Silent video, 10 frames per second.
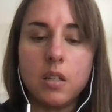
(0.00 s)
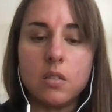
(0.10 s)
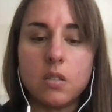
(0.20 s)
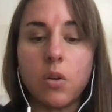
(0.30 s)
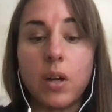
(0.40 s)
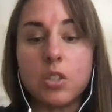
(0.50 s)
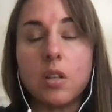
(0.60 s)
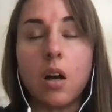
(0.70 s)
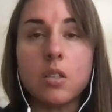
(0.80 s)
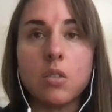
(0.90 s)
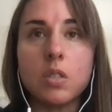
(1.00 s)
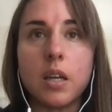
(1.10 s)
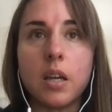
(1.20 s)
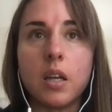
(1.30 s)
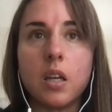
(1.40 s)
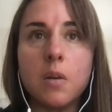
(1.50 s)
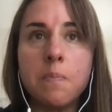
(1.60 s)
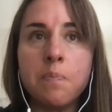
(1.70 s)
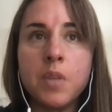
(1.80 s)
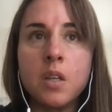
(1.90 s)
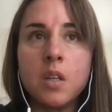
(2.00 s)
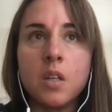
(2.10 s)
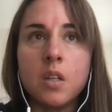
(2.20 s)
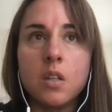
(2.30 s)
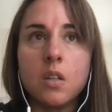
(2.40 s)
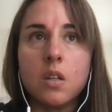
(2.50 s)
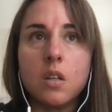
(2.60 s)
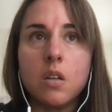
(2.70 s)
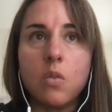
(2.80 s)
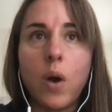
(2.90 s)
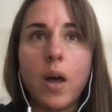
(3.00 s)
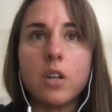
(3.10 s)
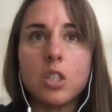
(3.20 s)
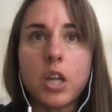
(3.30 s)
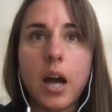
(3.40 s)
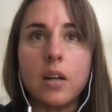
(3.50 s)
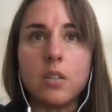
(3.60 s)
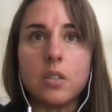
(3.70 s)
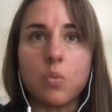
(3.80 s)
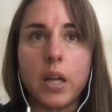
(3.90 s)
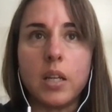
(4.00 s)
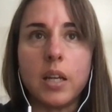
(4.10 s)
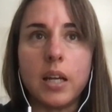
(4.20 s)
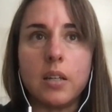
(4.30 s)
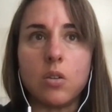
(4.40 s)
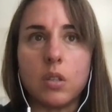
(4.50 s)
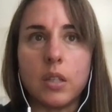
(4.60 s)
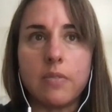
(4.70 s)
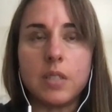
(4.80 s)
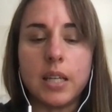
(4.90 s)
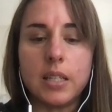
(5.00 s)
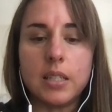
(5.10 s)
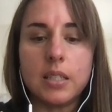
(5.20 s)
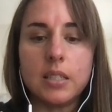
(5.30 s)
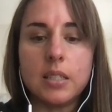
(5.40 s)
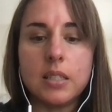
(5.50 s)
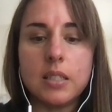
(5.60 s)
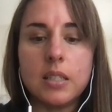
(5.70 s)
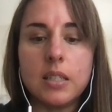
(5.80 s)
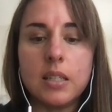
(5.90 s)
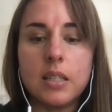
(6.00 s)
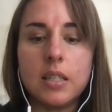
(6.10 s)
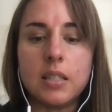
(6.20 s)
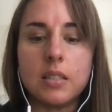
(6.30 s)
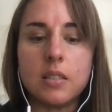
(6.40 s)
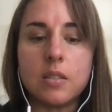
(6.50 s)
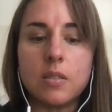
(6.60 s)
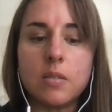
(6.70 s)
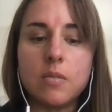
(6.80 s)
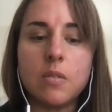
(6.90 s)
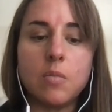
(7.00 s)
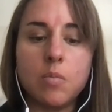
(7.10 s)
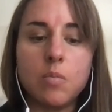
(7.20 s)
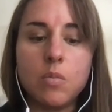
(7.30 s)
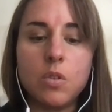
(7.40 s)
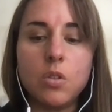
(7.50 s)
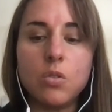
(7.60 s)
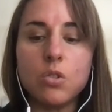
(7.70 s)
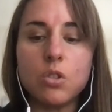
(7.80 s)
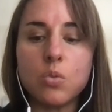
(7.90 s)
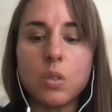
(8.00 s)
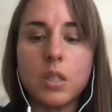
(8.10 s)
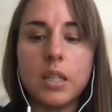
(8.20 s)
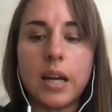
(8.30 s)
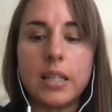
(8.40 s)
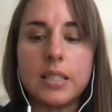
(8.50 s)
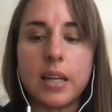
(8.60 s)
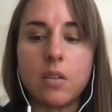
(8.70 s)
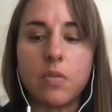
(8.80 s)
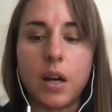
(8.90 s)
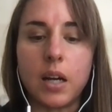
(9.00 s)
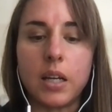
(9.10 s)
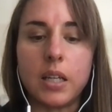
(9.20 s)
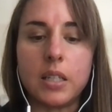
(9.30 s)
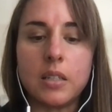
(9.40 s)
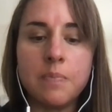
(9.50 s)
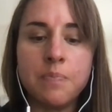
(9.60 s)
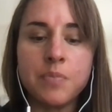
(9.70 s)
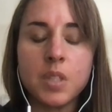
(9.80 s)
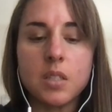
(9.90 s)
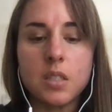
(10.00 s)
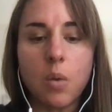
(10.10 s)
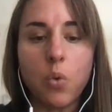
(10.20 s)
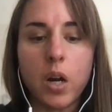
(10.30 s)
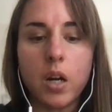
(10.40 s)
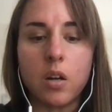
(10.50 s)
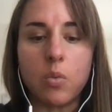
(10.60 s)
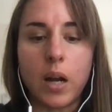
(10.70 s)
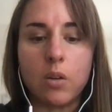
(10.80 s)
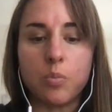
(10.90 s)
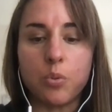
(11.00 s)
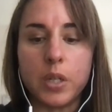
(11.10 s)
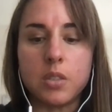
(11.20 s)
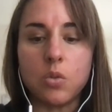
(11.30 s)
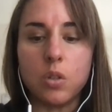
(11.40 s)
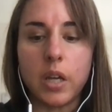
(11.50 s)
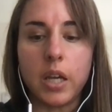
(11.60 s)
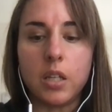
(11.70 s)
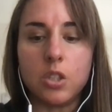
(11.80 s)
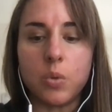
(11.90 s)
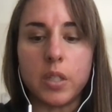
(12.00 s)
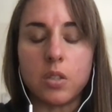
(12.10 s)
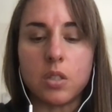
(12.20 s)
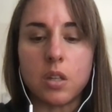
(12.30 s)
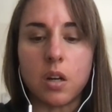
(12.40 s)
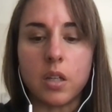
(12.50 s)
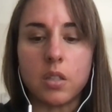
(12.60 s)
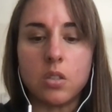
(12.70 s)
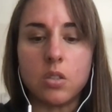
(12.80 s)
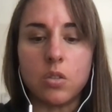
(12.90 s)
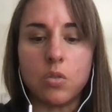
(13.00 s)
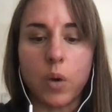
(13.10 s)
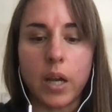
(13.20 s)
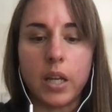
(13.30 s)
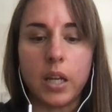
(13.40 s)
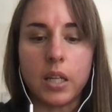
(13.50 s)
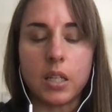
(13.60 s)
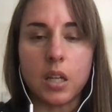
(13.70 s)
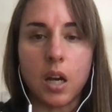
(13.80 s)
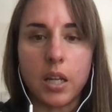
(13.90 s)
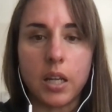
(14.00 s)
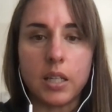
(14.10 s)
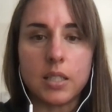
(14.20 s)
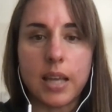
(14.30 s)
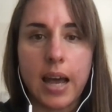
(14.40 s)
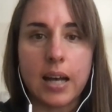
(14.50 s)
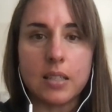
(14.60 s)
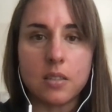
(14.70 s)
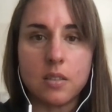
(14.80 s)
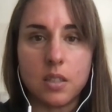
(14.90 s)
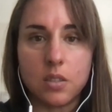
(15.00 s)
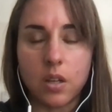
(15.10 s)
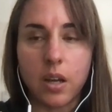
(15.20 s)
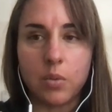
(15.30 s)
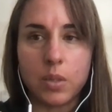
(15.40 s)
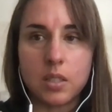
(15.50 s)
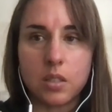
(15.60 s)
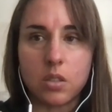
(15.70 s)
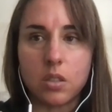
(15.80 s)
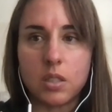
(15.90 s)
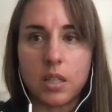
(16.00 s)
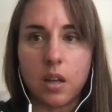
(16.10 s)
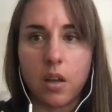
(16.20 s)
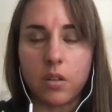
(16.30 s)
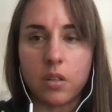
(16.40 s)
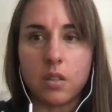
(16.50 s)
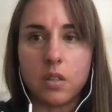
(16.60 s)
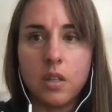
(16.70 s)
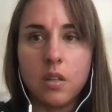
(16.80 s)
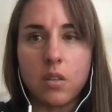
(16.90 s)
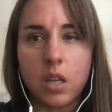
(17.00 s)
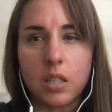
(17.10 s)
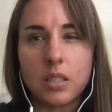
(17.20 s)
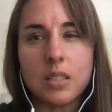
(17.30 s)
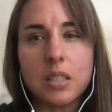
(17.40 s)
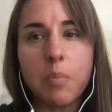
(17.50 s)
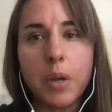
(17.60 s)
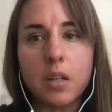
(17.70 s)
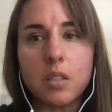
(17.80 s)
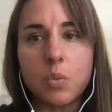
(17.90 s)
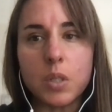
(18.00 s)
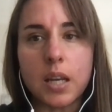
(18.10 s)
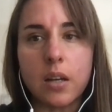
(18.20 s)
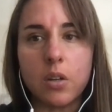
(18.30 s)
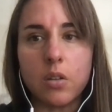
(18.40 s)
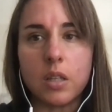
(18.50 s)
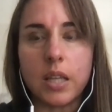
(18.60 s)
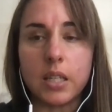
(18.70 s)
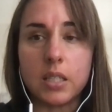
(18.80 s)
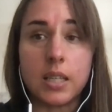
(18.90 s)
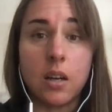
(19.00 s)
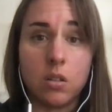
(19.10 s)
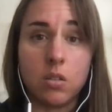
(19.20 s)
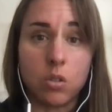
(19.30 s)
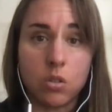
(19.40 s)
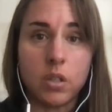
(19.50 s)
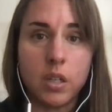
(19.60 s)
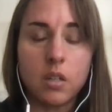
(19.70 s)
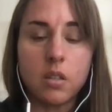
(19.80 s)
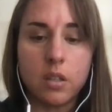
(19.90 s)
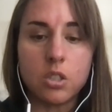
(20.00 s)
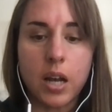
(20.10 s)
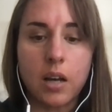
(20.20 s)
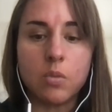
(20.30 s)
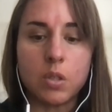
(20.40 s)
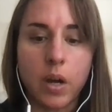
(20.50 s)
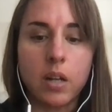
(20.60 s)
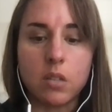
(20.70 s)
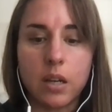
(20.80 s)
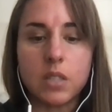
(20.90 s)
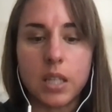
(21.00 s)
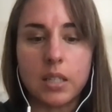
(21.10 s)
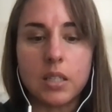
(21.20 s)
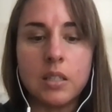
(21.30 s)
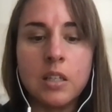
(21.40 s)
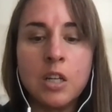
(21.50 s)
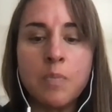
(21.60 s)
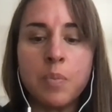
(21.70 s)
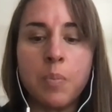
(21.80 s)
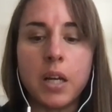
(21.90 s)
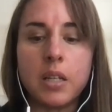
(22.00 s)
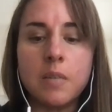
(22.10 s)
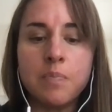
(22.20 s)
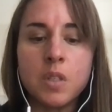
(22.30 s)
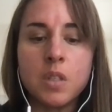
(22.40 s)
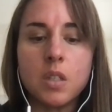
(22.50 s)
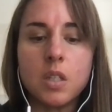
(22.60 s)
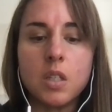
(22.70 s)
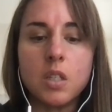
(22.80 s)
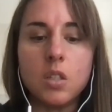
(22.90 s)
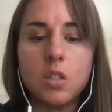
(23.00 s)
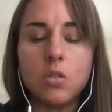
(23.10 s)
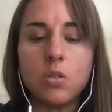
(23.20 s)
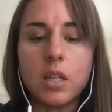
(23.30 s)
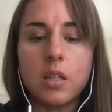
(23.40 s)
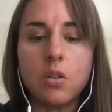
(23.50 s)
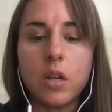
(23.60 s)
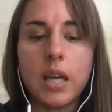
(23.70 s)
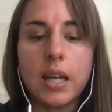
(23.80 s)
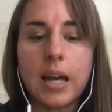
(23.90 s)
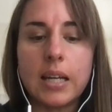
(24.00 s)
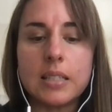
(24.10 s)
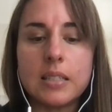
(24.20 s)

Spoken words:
so I should also say, whether a child is right-handed or left-handed is usually identified somewhere around preschool age when you're starting to do writing and cutting tasks, cutting with scissors and other things. And some parents will tell you that they could tell earlier that their child was right or left-handed, but you cannot